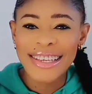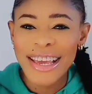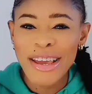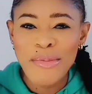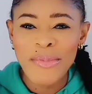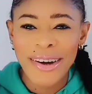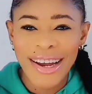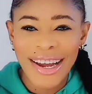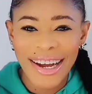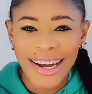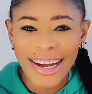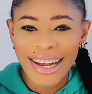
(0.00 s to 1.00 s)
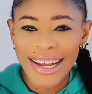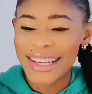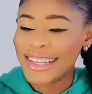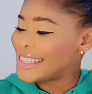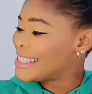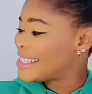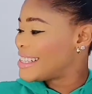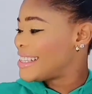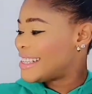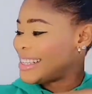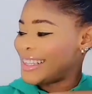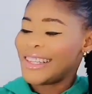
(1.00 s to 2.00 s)
is Gimba, guys.
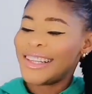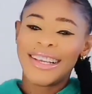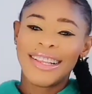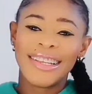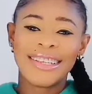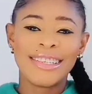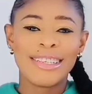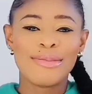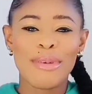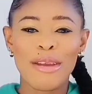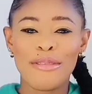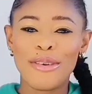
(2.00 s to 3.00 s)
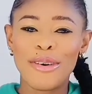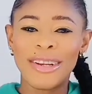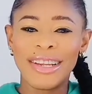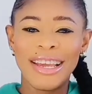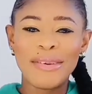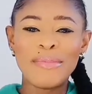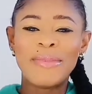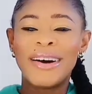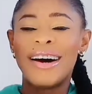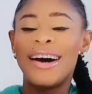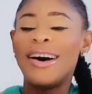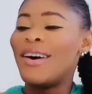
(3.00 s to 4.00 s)
This is my phone
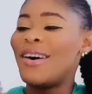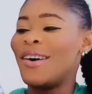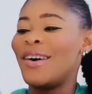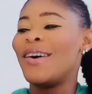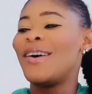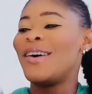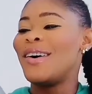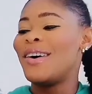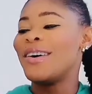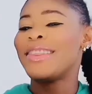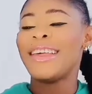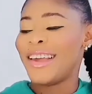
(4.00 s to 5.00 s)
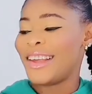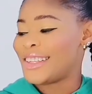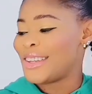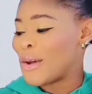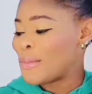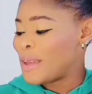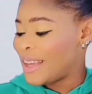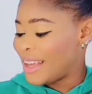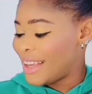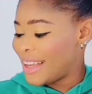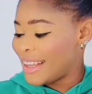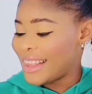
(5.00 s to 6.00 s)
Gimba. Oh, thanks,
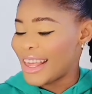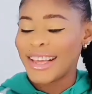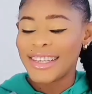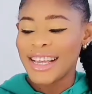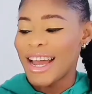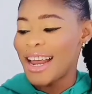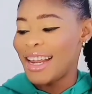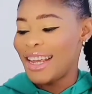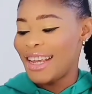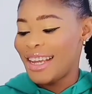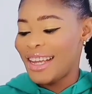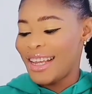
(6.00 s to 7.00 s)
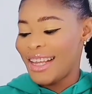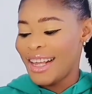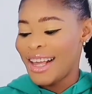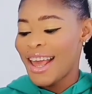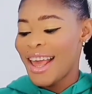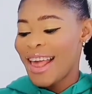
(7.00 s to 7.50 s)
Hobby. Thanks, honey.